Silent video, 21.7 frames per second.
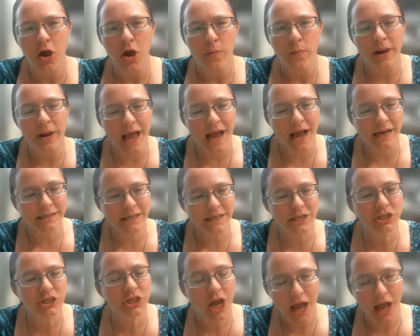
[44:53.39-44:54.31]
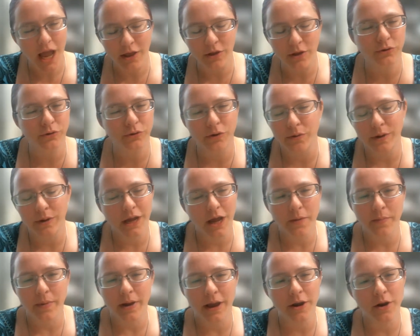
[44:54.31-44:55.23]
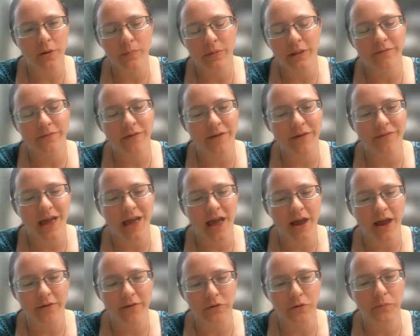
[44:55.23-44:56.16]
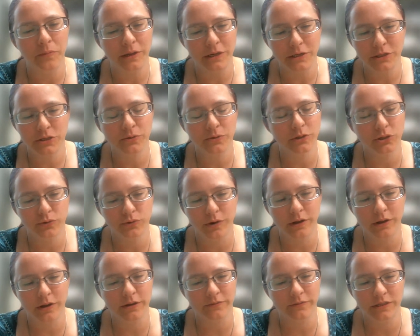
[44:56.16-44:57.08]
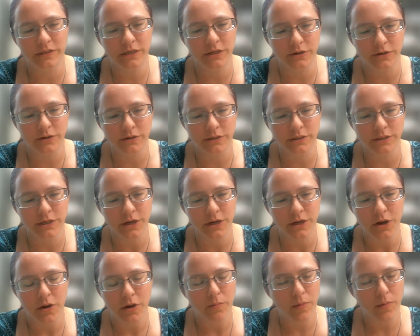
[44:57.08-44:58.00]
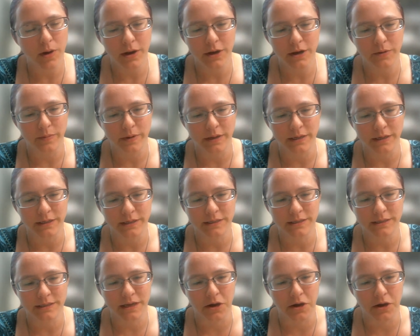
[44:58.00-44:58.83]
But as a child growing up, I don't believe I'd ever been to a Trail of Tears monument.